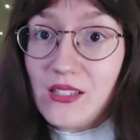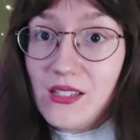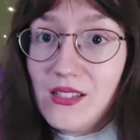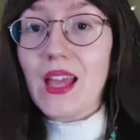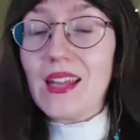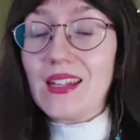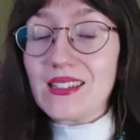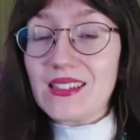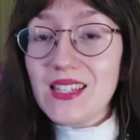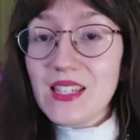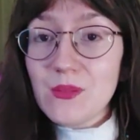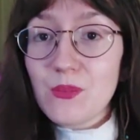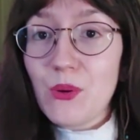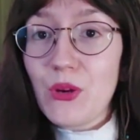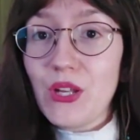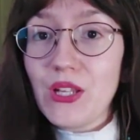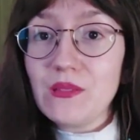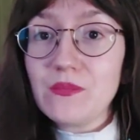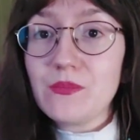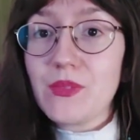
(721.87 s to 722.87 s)
And at this
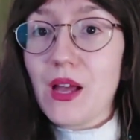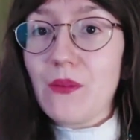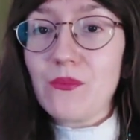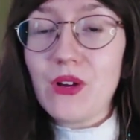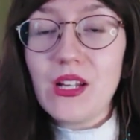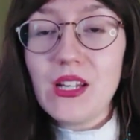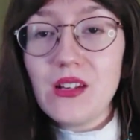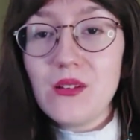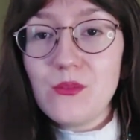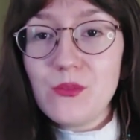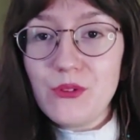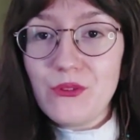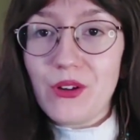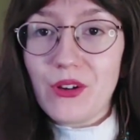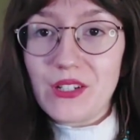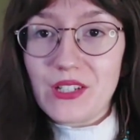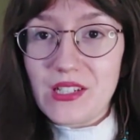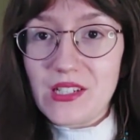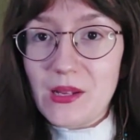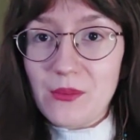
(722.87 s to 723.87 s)
point, I'm ready to move on
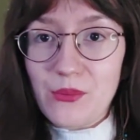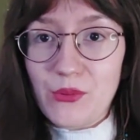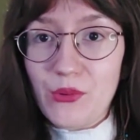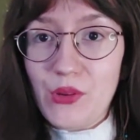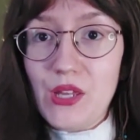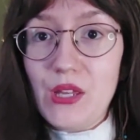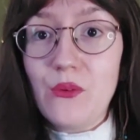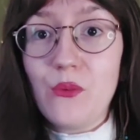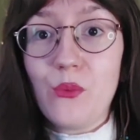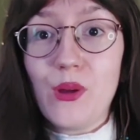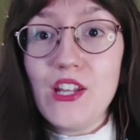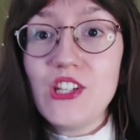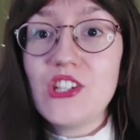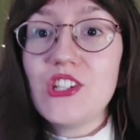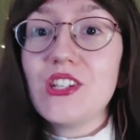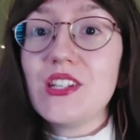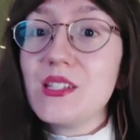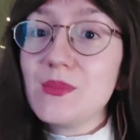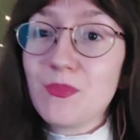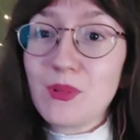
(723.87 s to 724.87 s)
to step 3, which
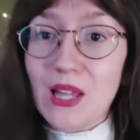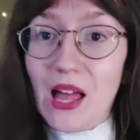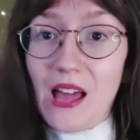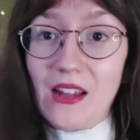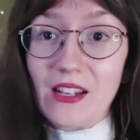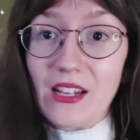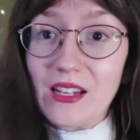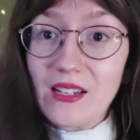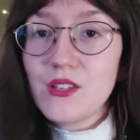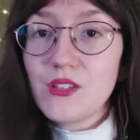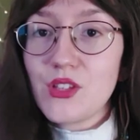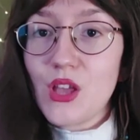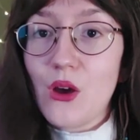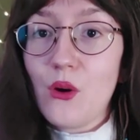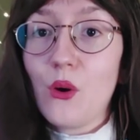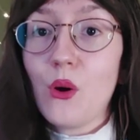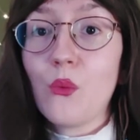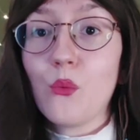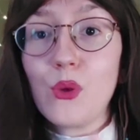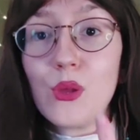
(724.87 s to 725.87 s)
is plotting.
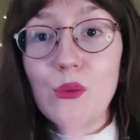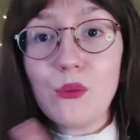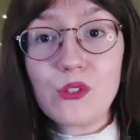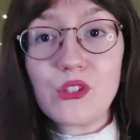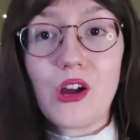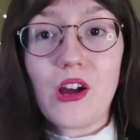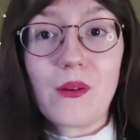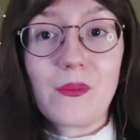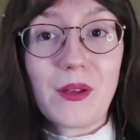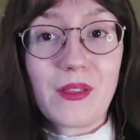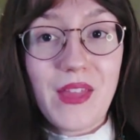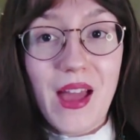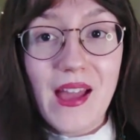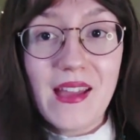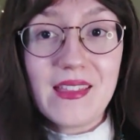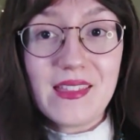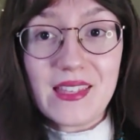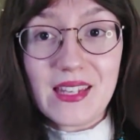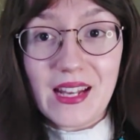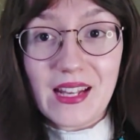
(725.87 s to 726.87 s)
So we will talk about that
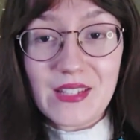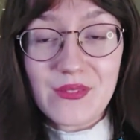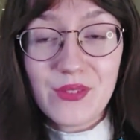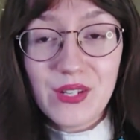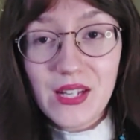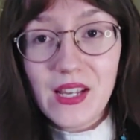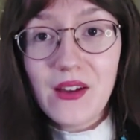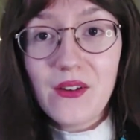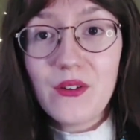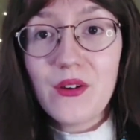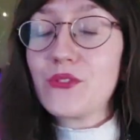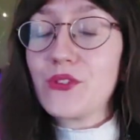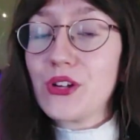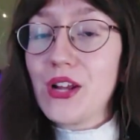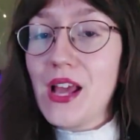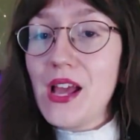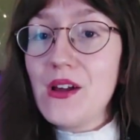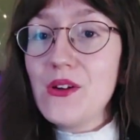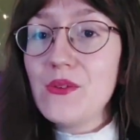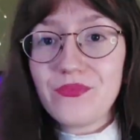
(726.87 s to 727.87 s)
in the next video. For
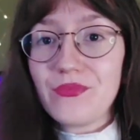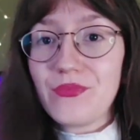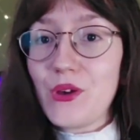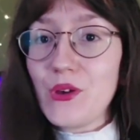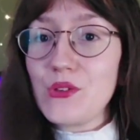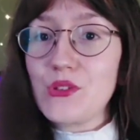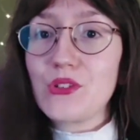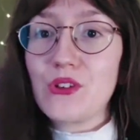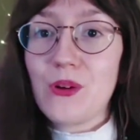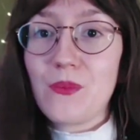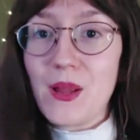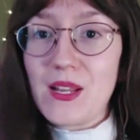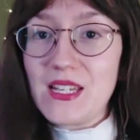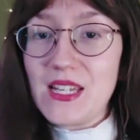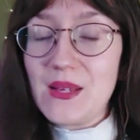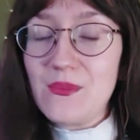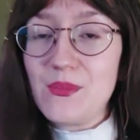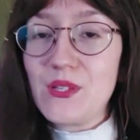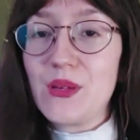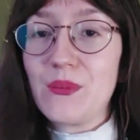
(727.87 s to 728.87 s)
now, those are all my
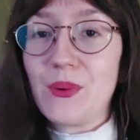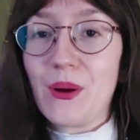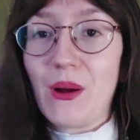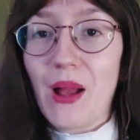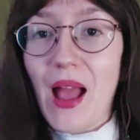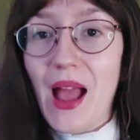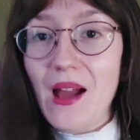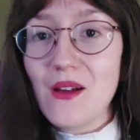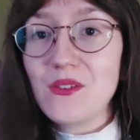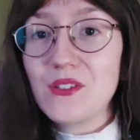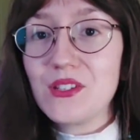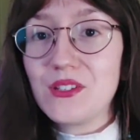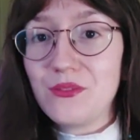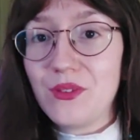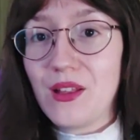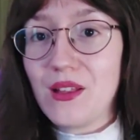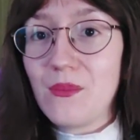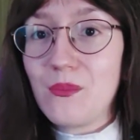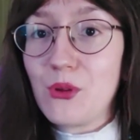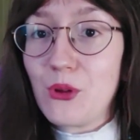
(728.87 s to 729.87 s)
tips about how to
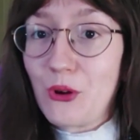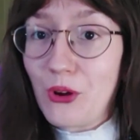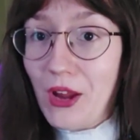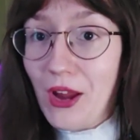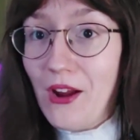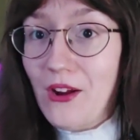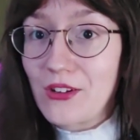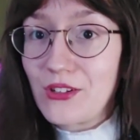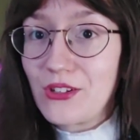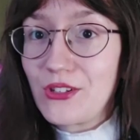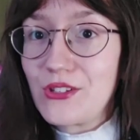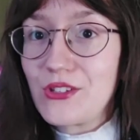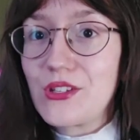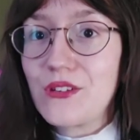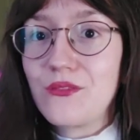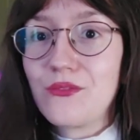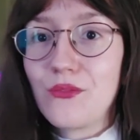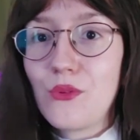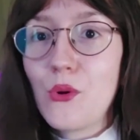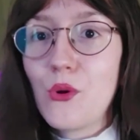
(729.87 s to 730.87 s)
develop your characters
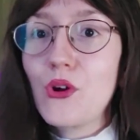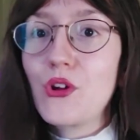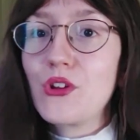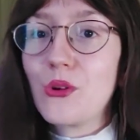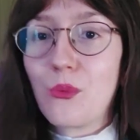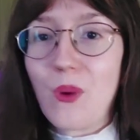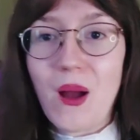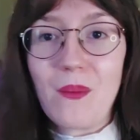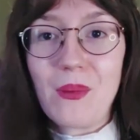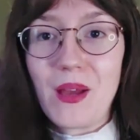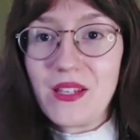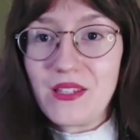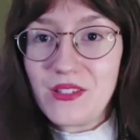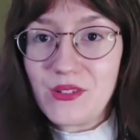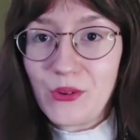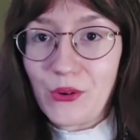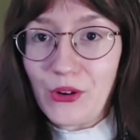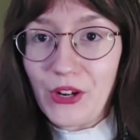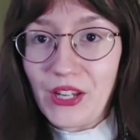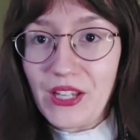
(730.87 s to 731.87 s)
for your Wattpad
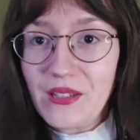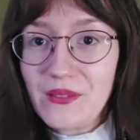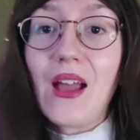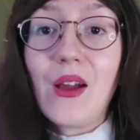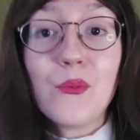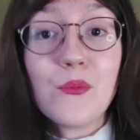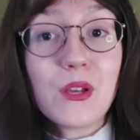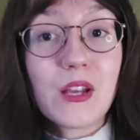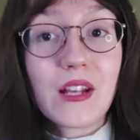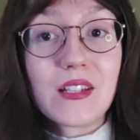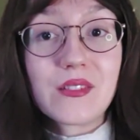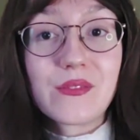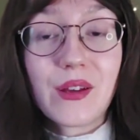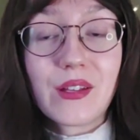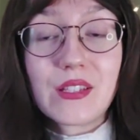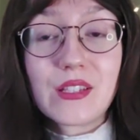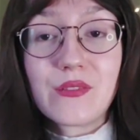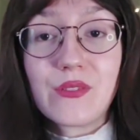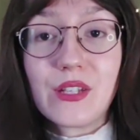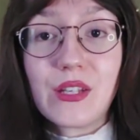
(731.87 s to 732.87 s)
story. I hope you guys found
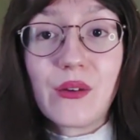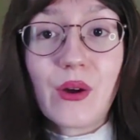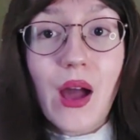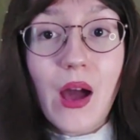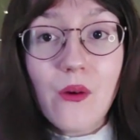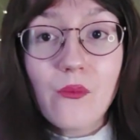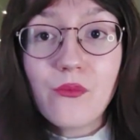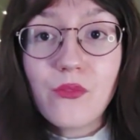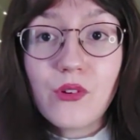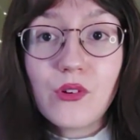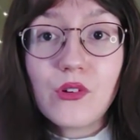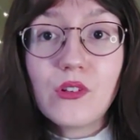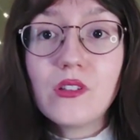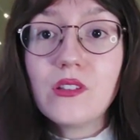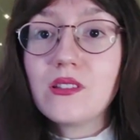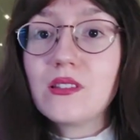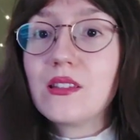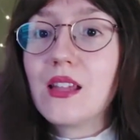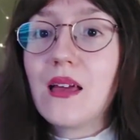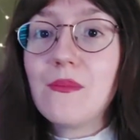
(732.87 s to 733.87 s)
this video helpful.
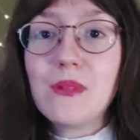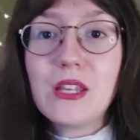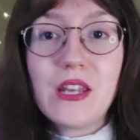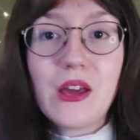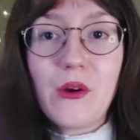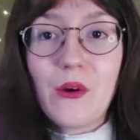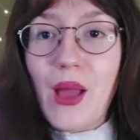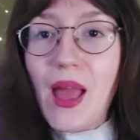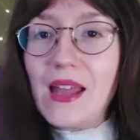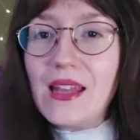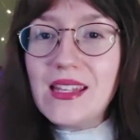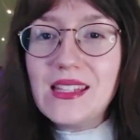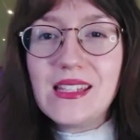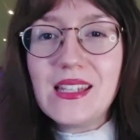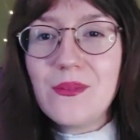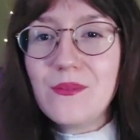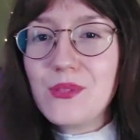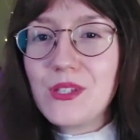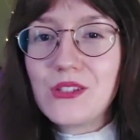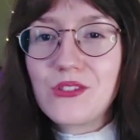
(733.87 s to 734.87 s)
Let me know any
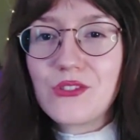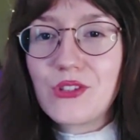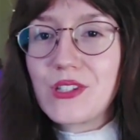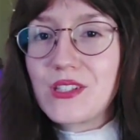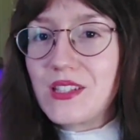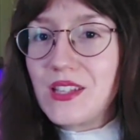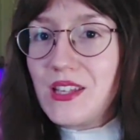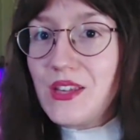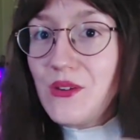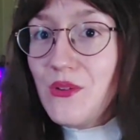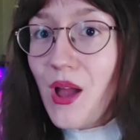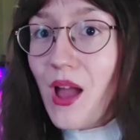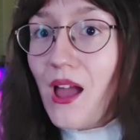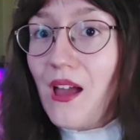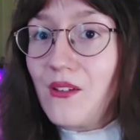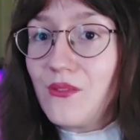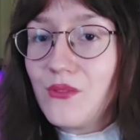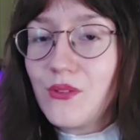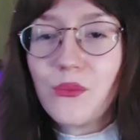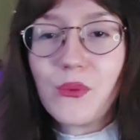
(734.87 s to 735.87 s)
tips and tricks that you
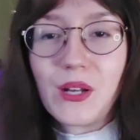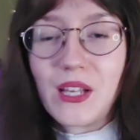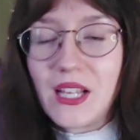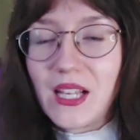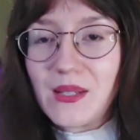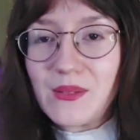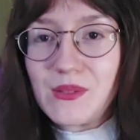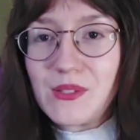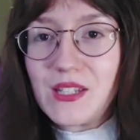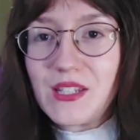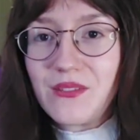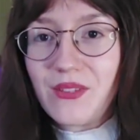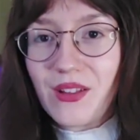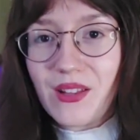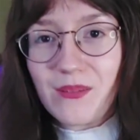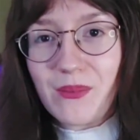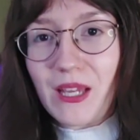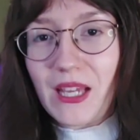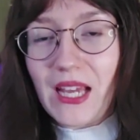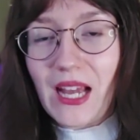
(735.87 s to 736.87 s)
have when it comes to
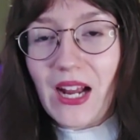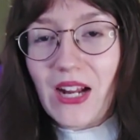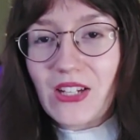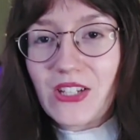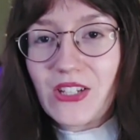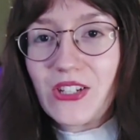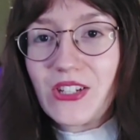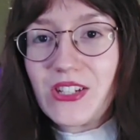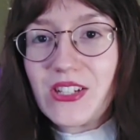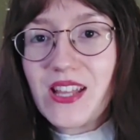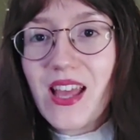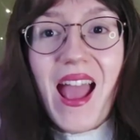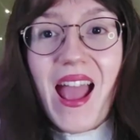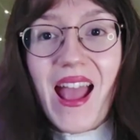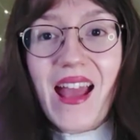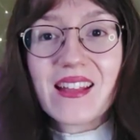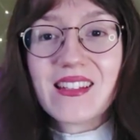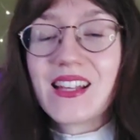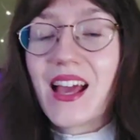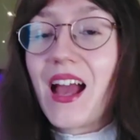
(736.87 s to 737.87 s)
developing characters,
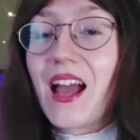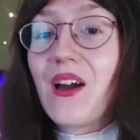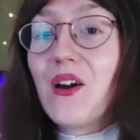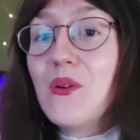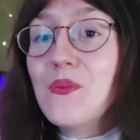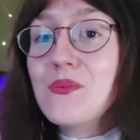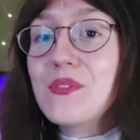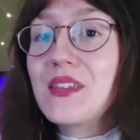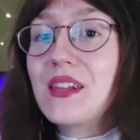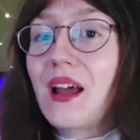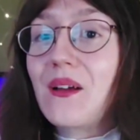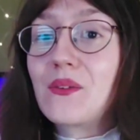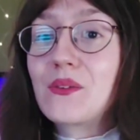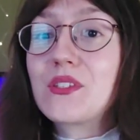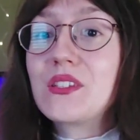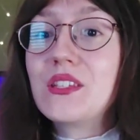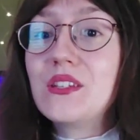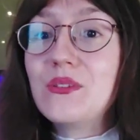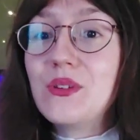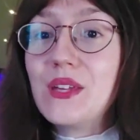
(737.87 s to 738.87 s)
and I hope that I will
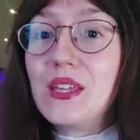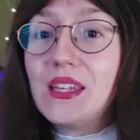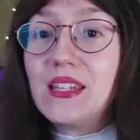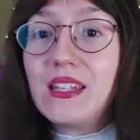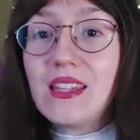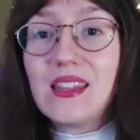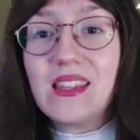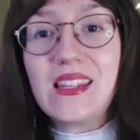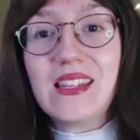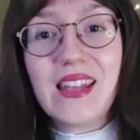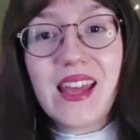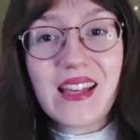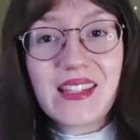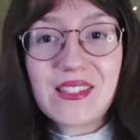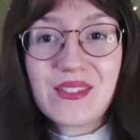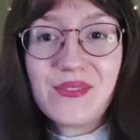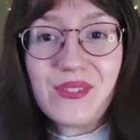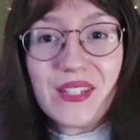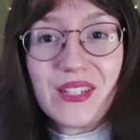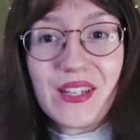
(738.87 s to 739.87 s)
see you in the next
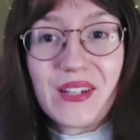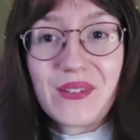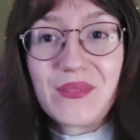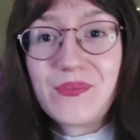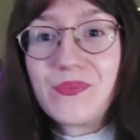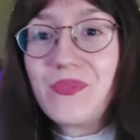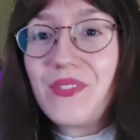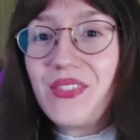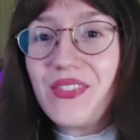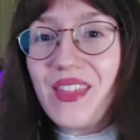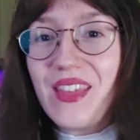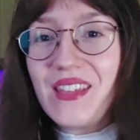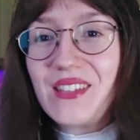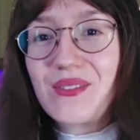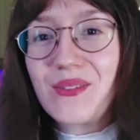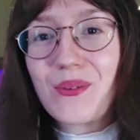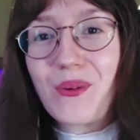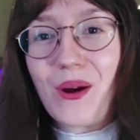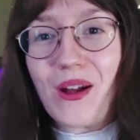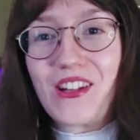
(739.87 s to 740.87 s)
video. Thanks
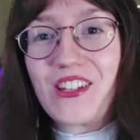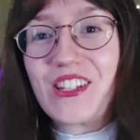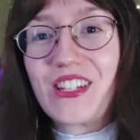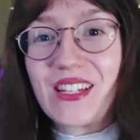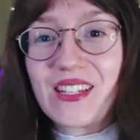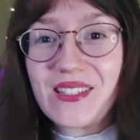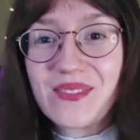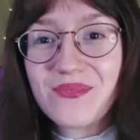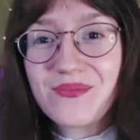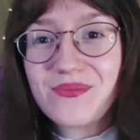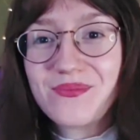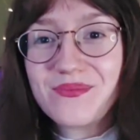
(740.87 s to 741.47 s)
for watching.